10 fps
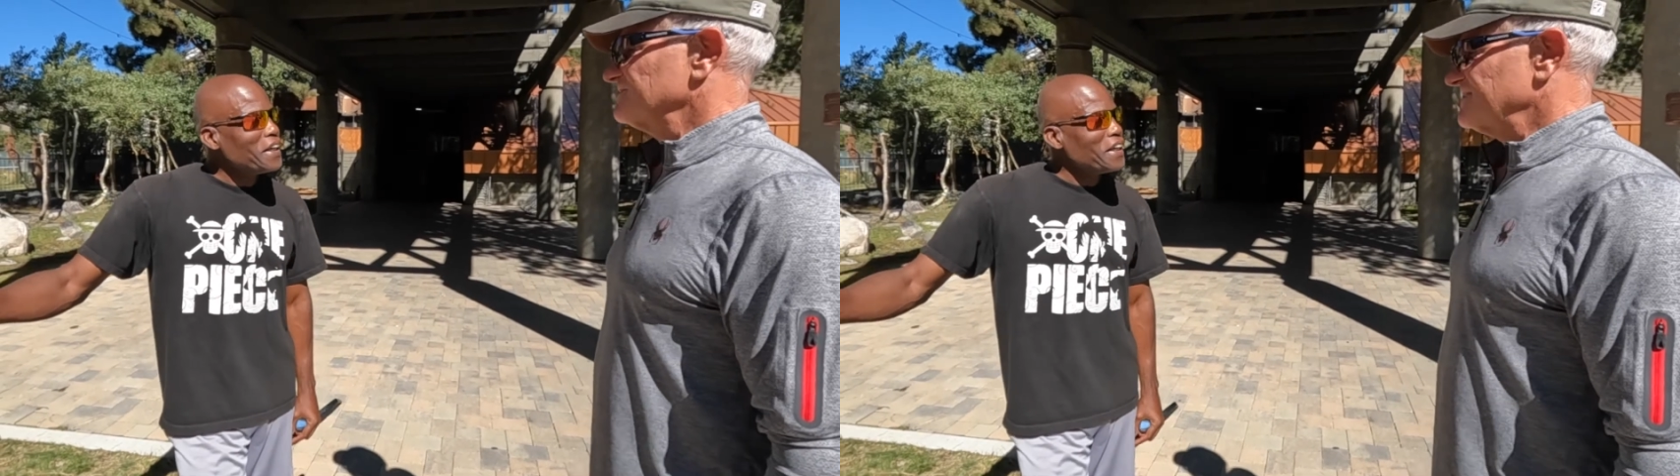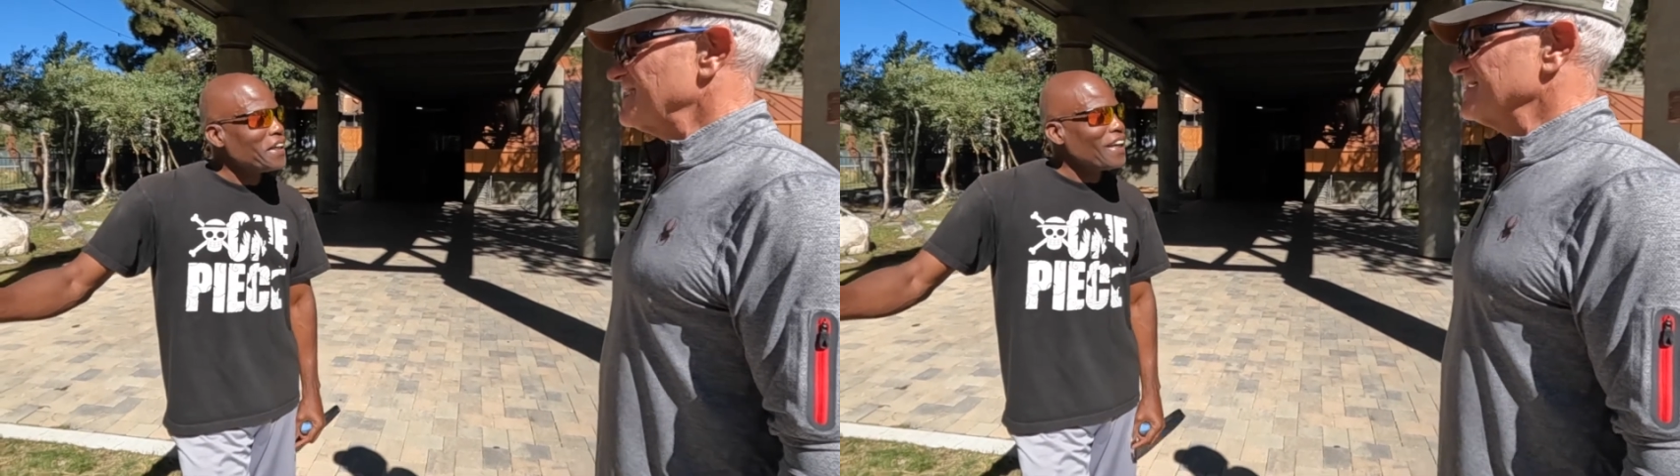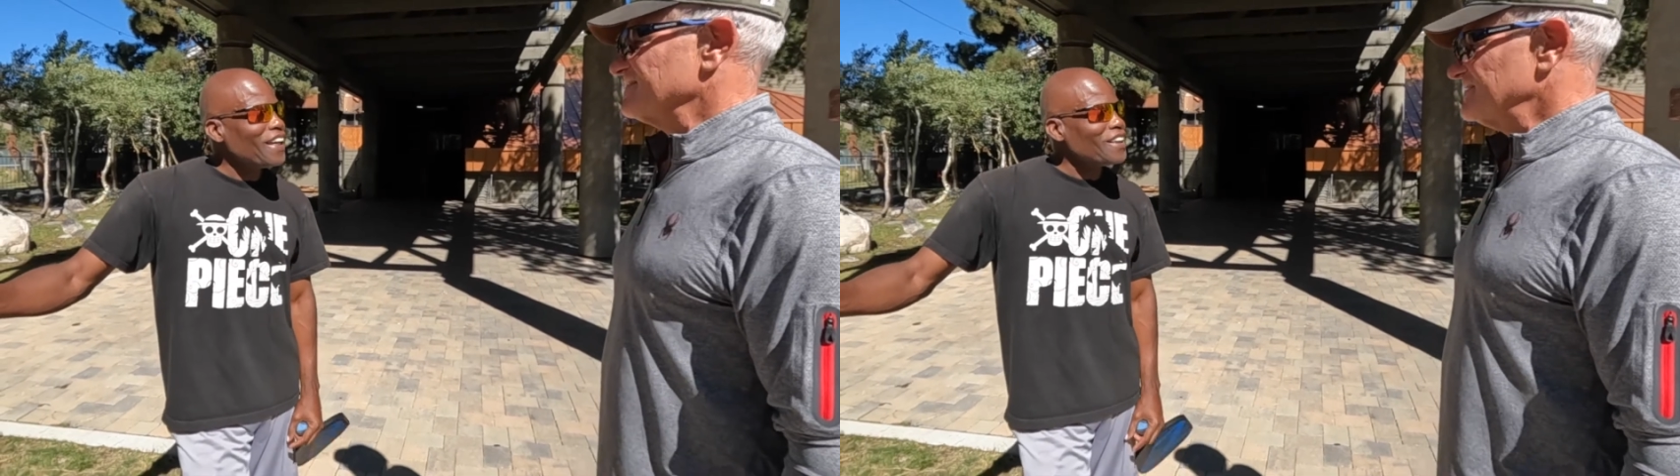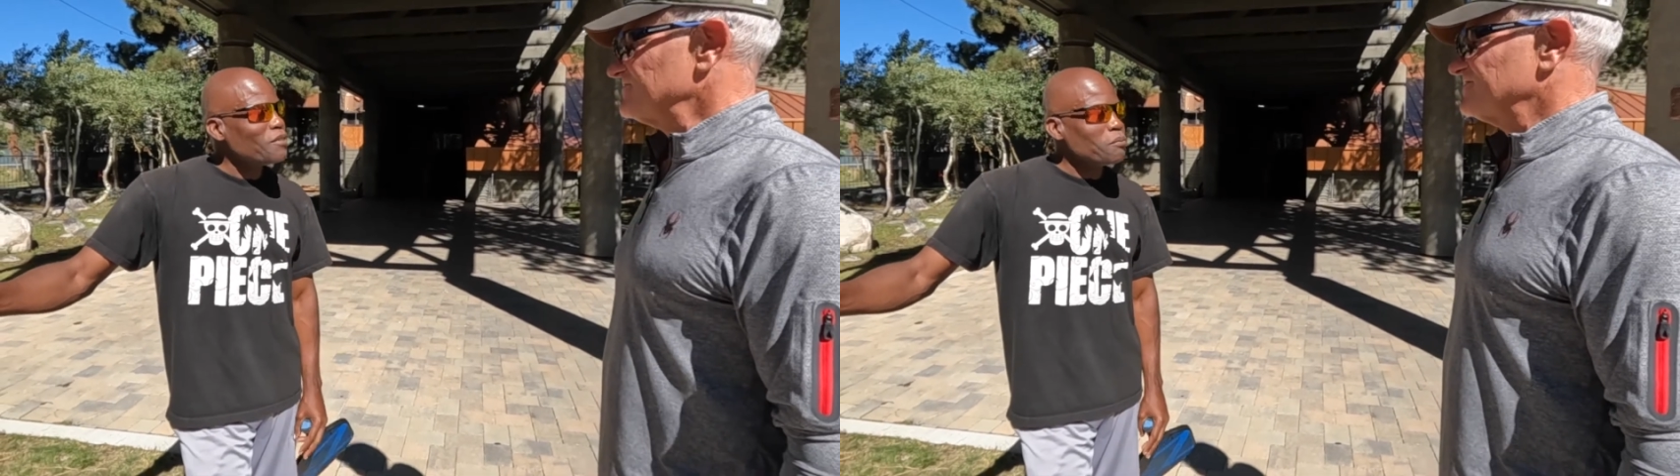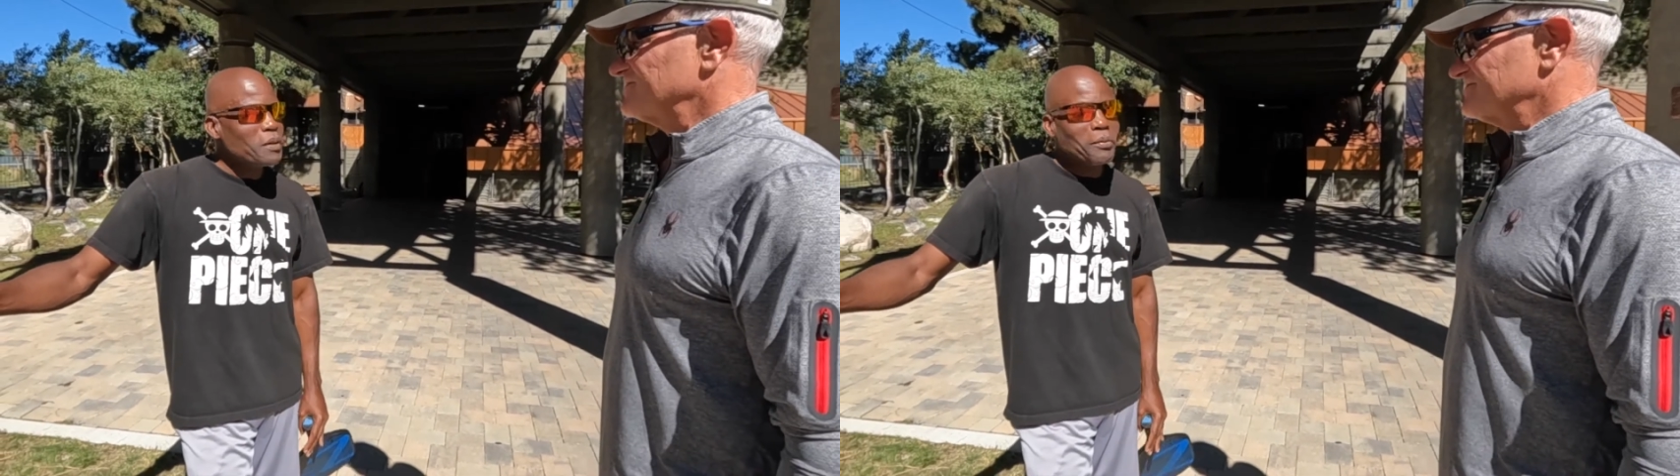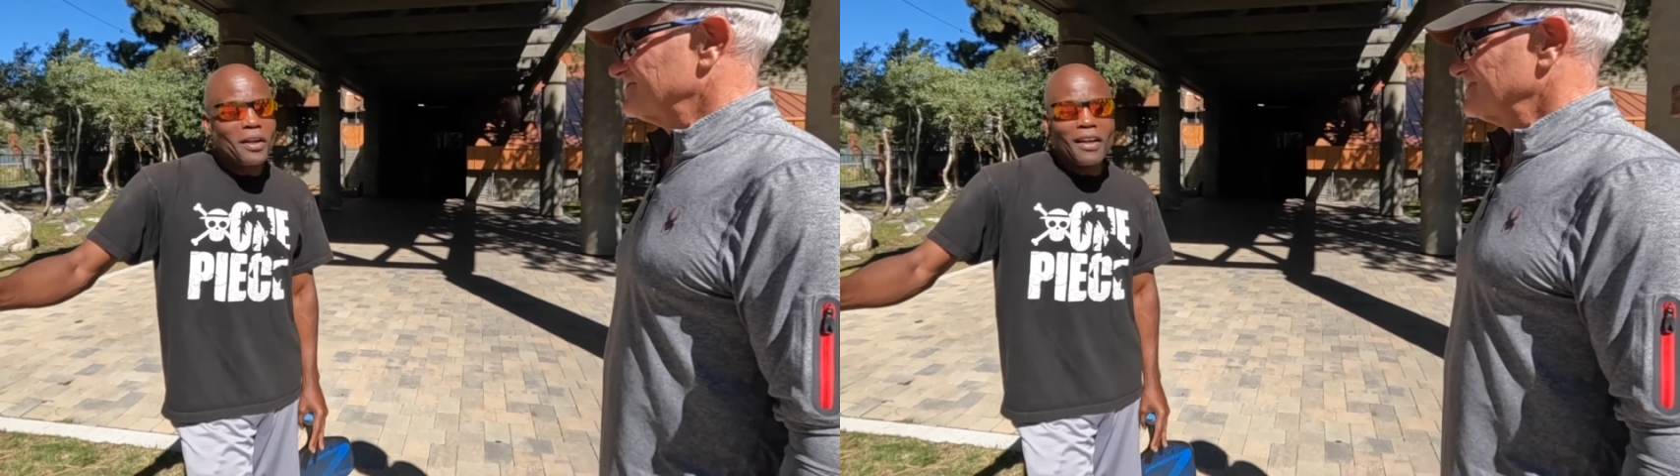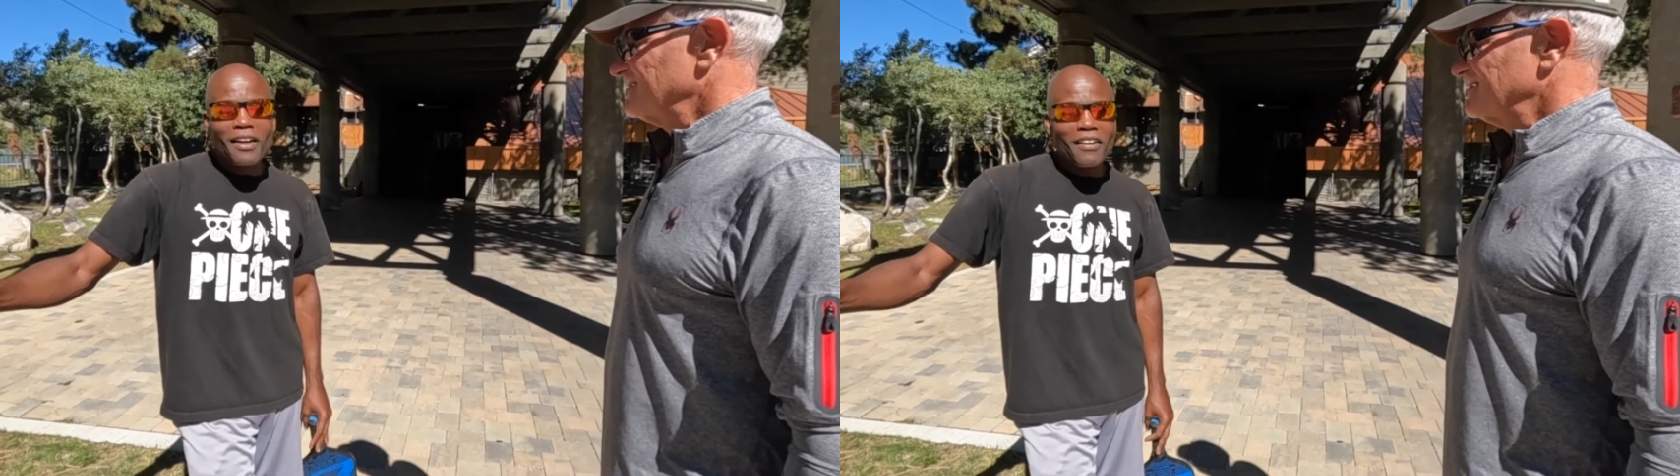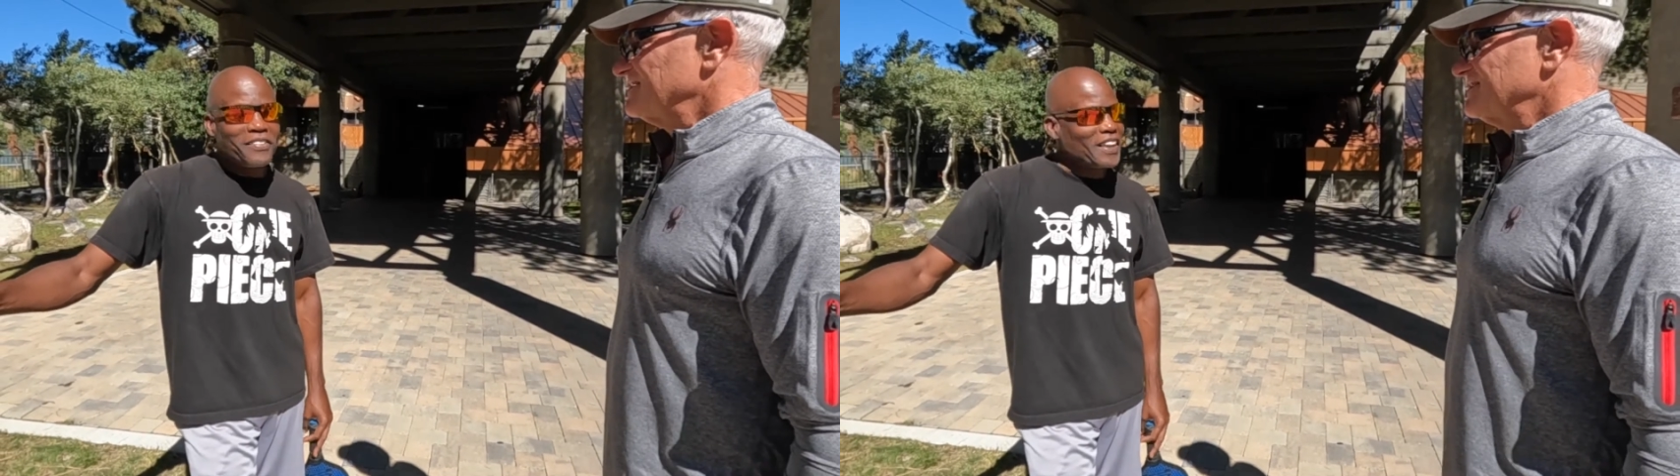And people are
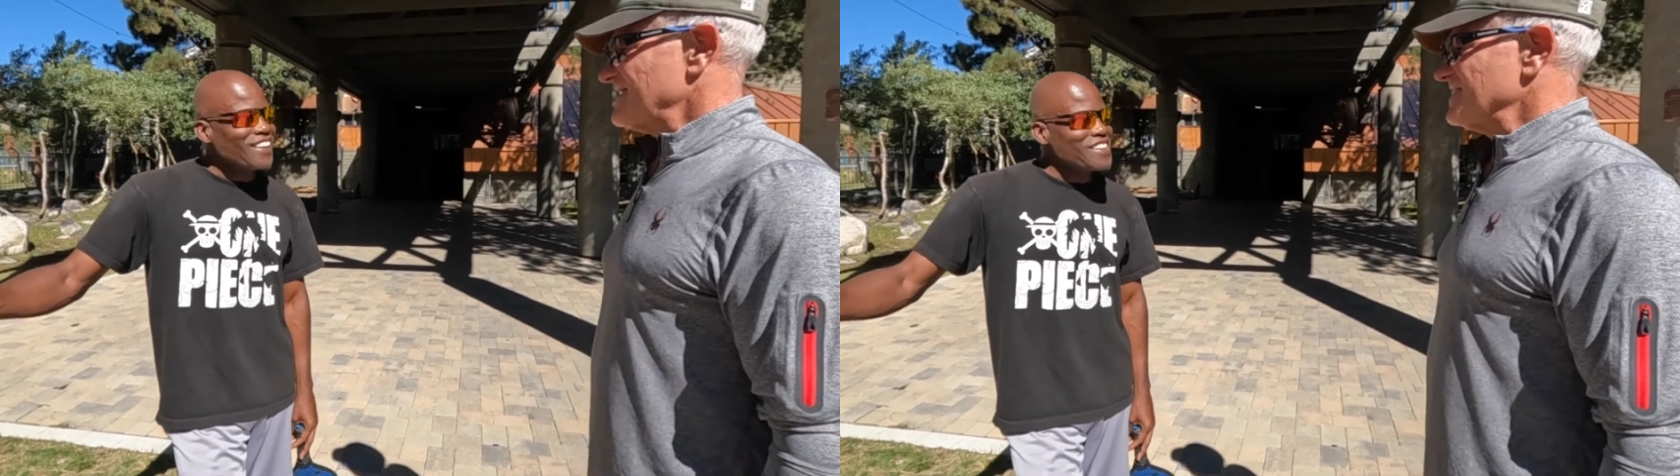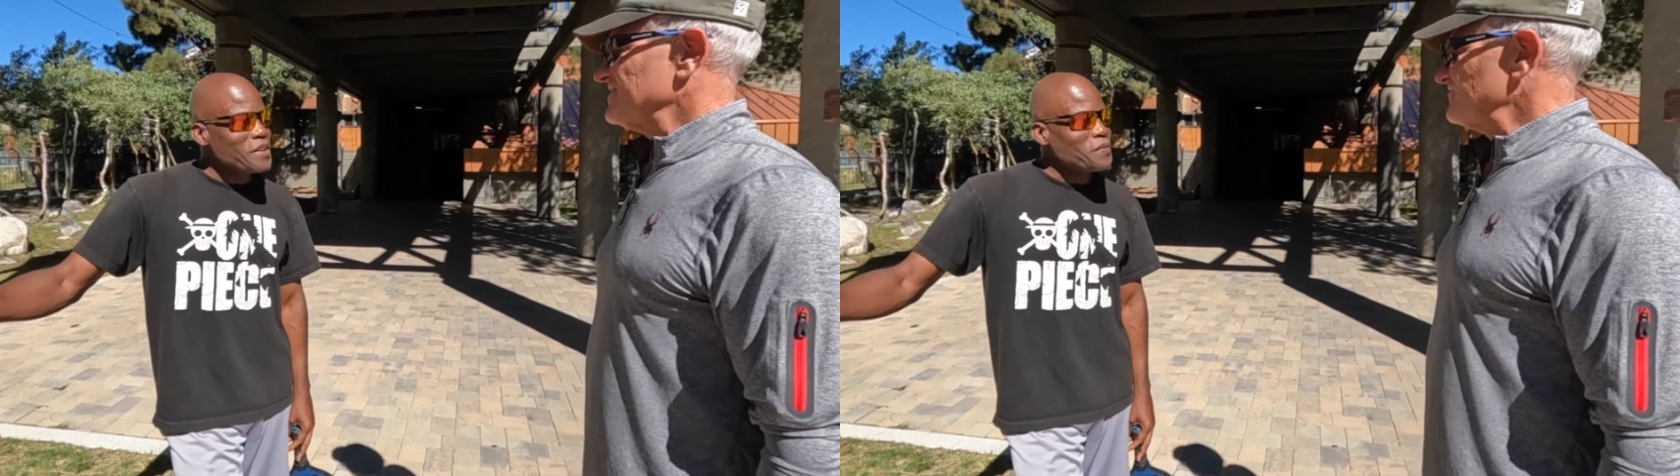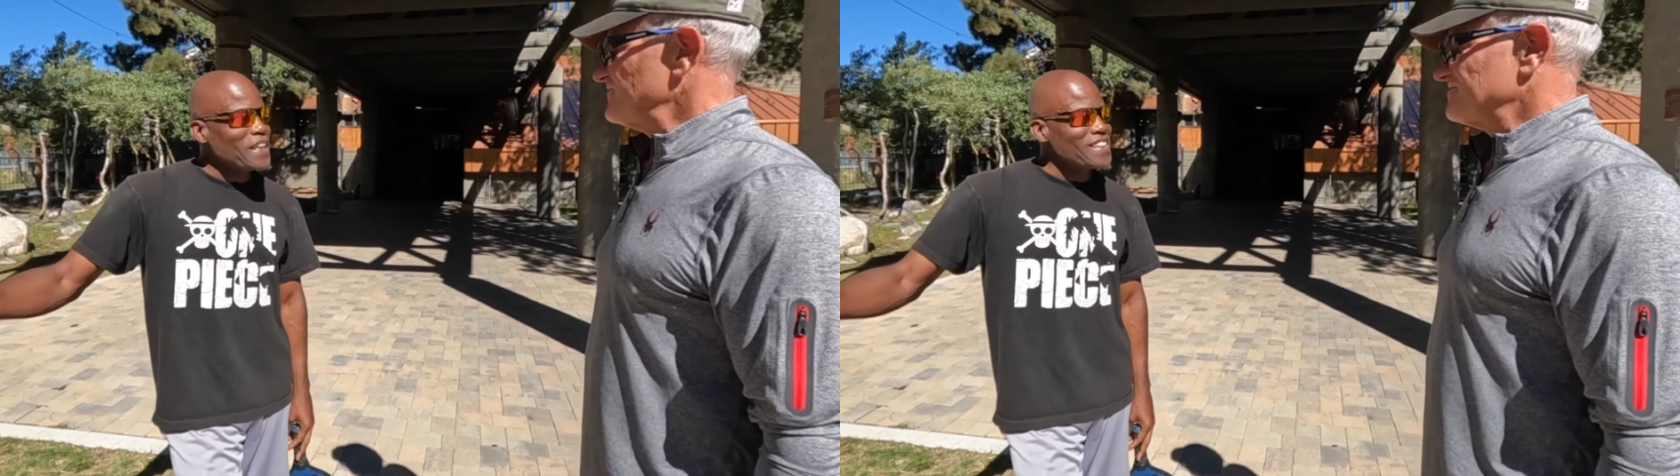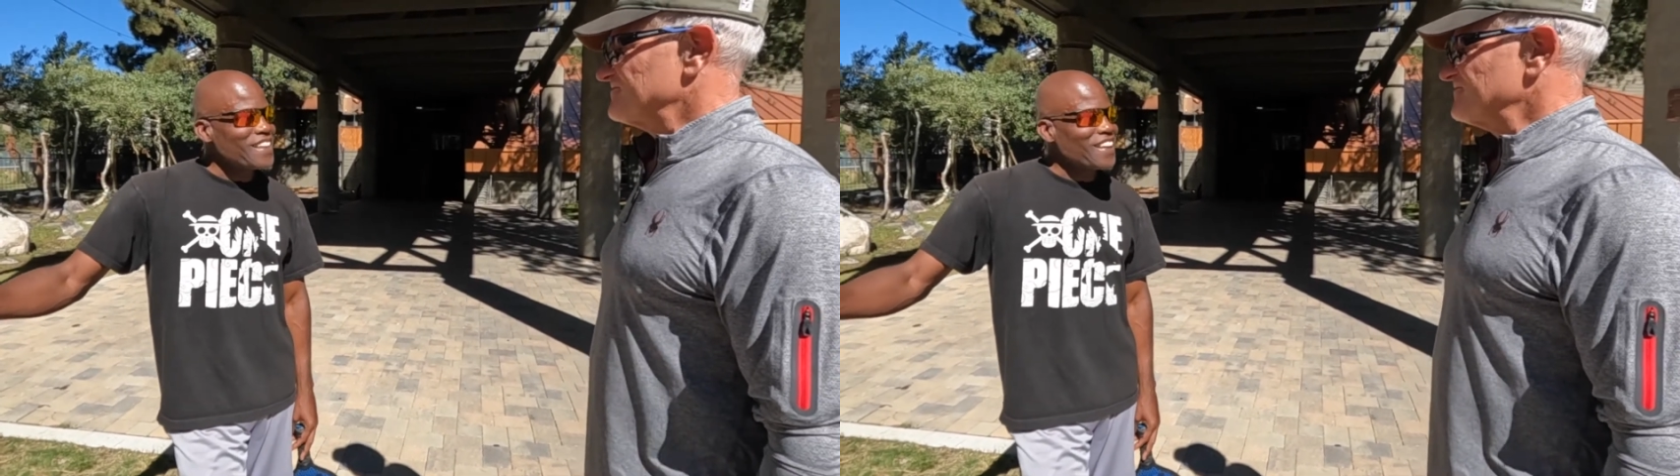loving it. It's amazing.